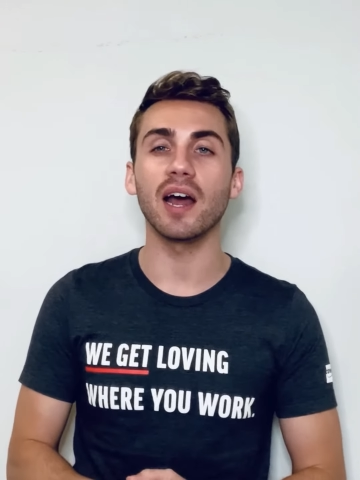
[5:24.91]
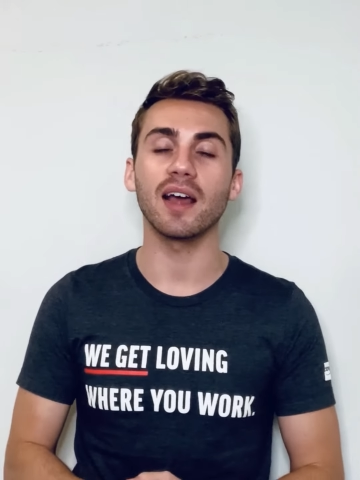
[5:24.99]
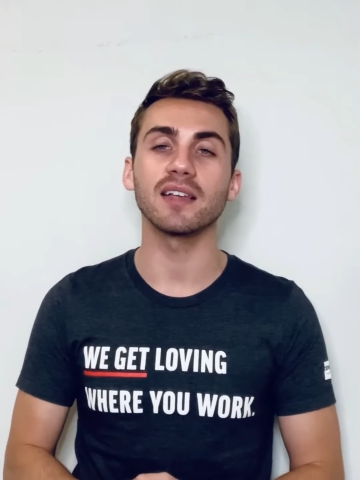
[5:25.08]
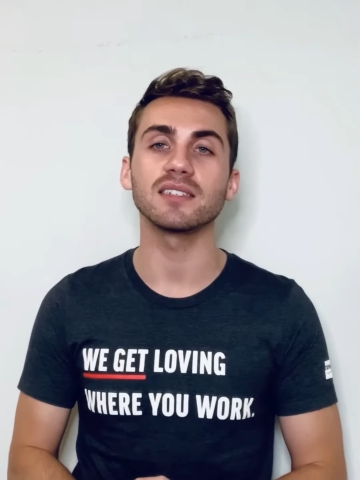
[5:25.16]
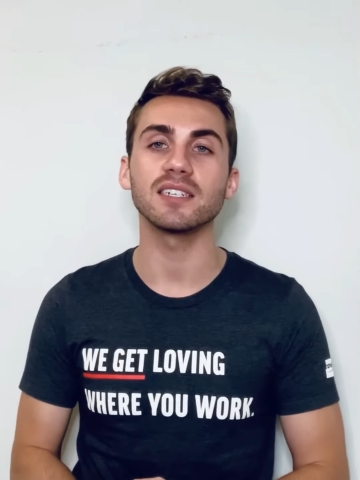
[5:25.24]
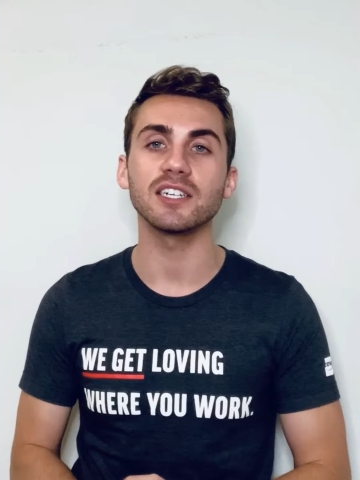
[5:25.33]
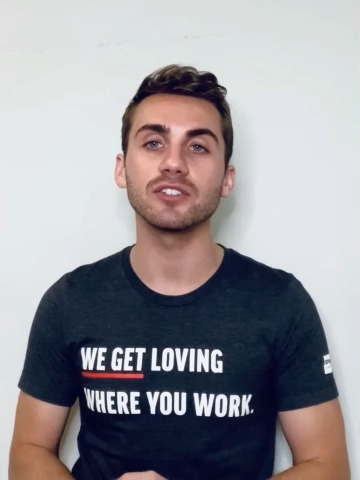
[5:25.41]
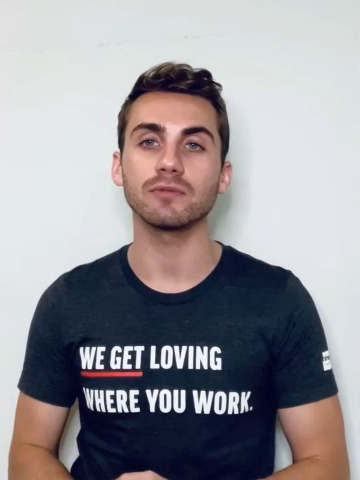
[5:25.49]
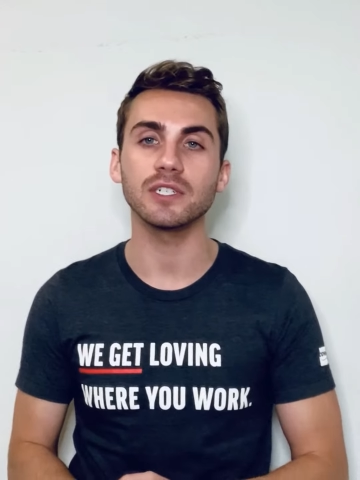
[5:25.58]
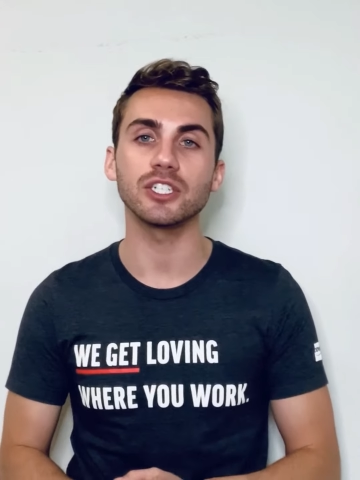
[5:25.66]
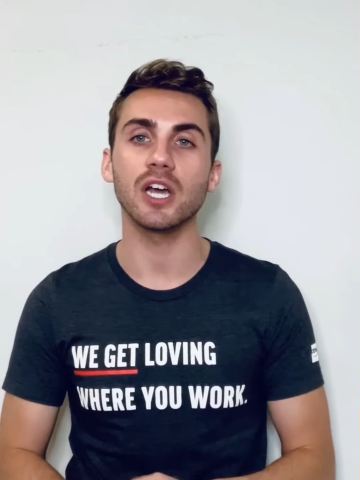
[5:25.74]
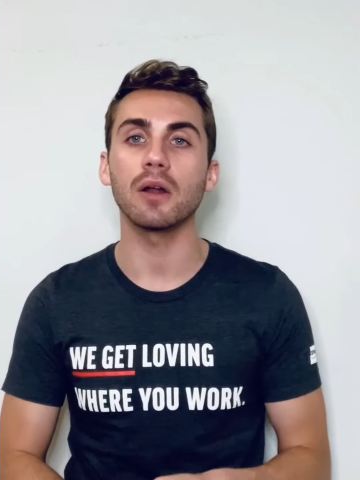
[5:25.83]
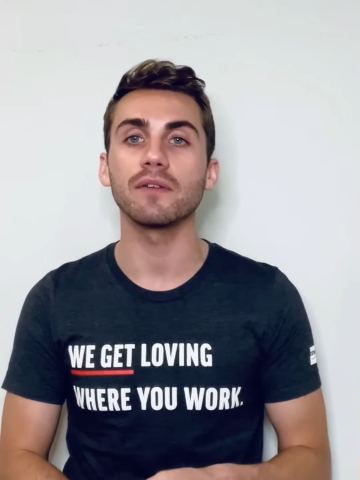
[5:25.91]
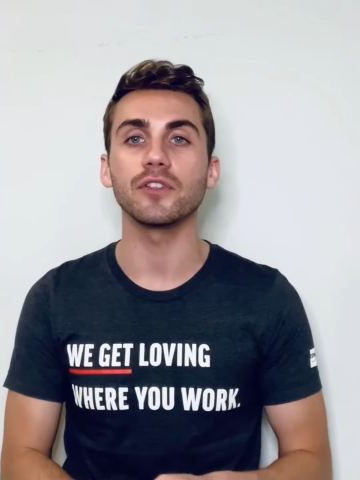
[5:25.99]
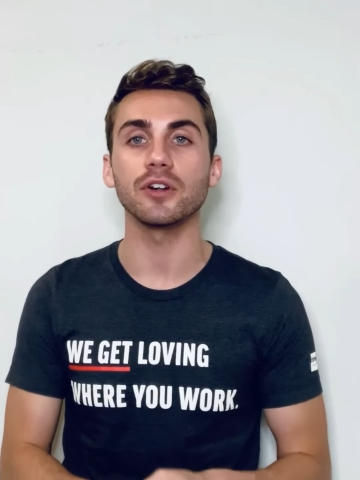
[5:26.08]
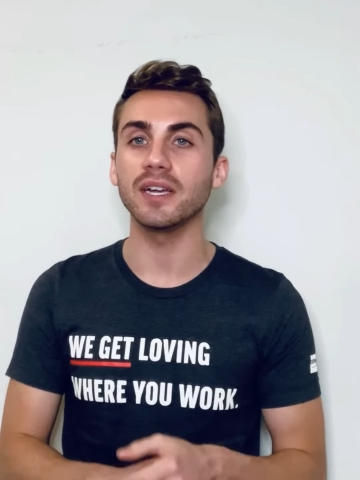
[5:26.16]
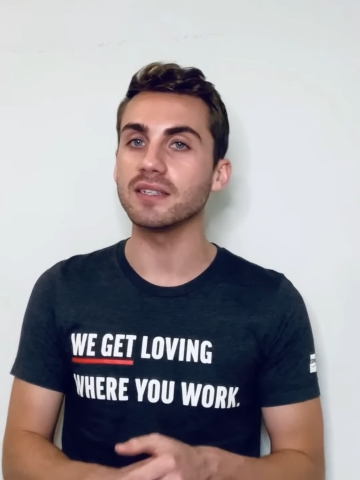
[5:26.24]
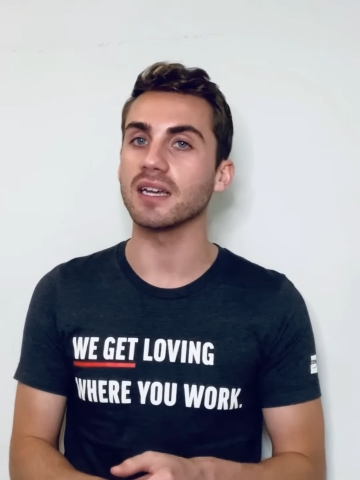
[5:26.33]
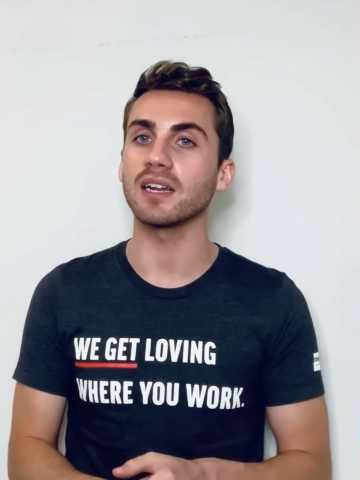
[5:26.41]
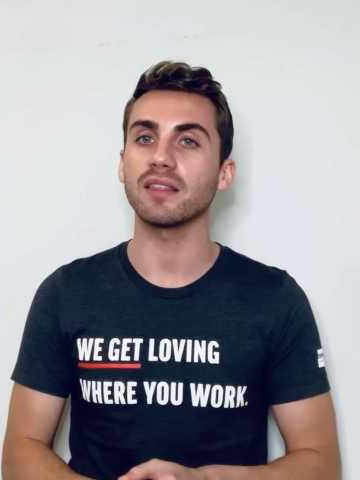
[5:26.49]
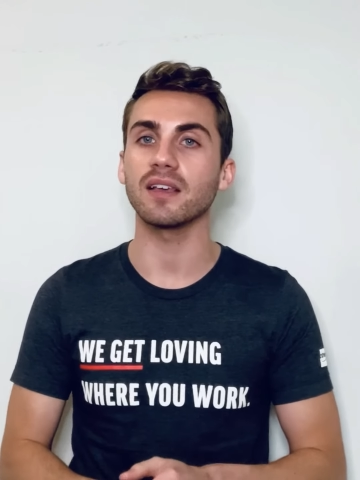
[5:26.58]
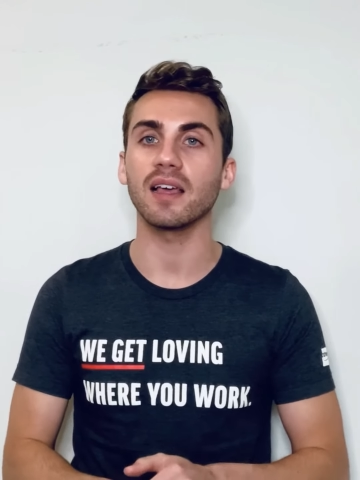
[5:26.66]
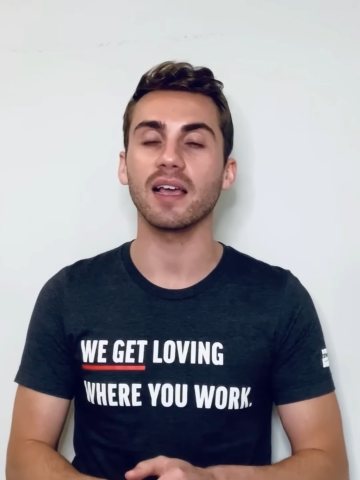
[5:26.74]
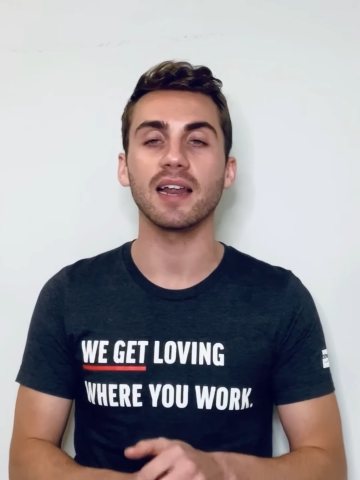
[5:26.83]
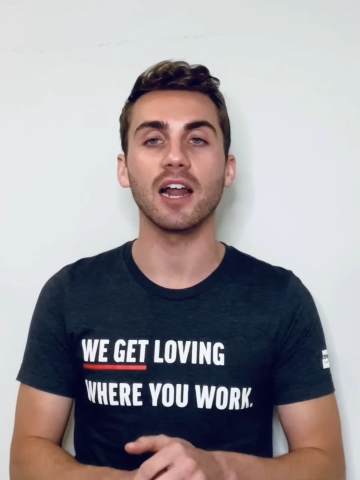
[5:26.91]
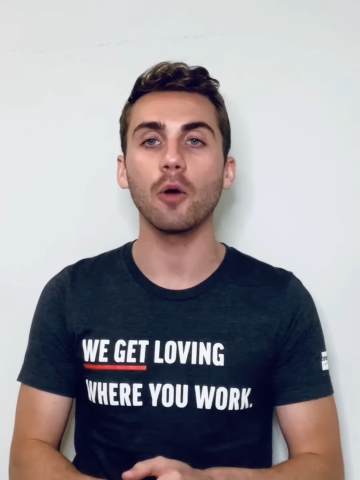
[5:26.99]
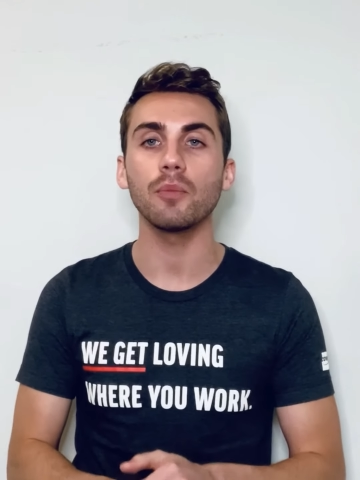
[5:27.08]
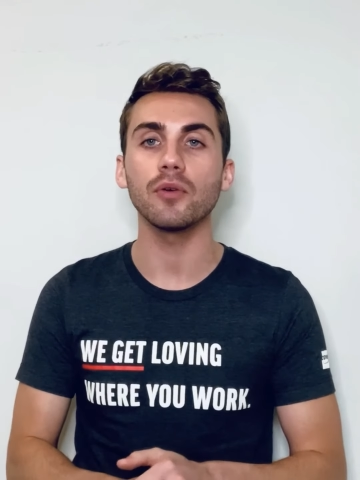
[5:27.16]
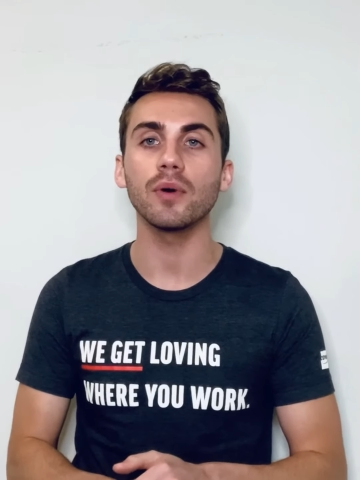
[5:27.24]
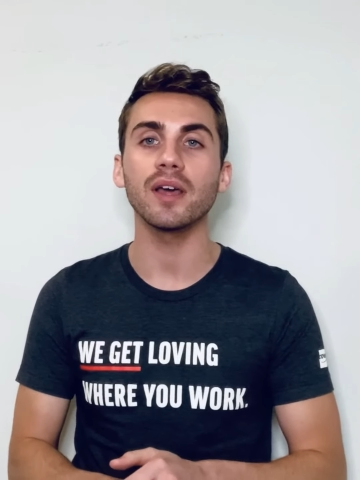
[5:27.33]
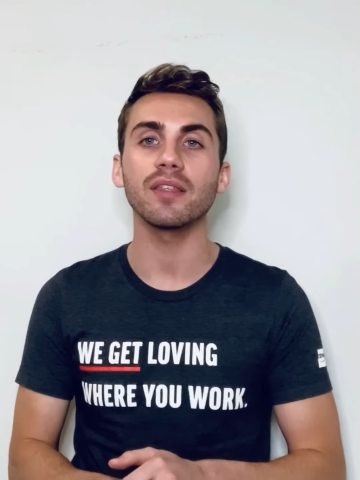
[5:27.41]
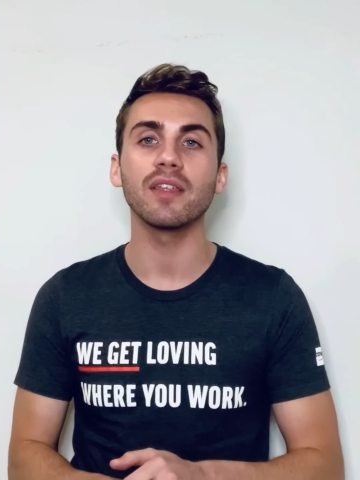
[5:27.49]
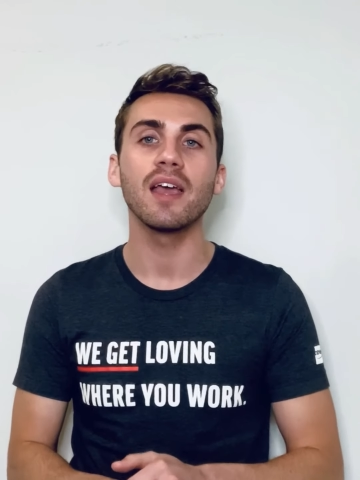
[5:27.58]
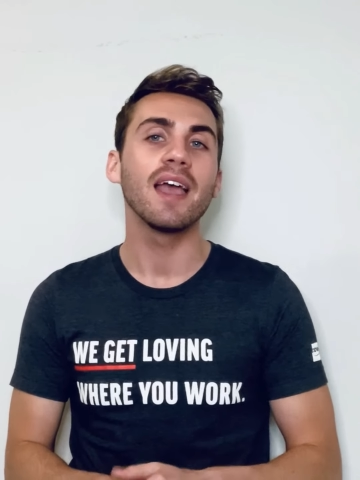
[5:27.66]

hesitate to reach out if there is anything I can help you with,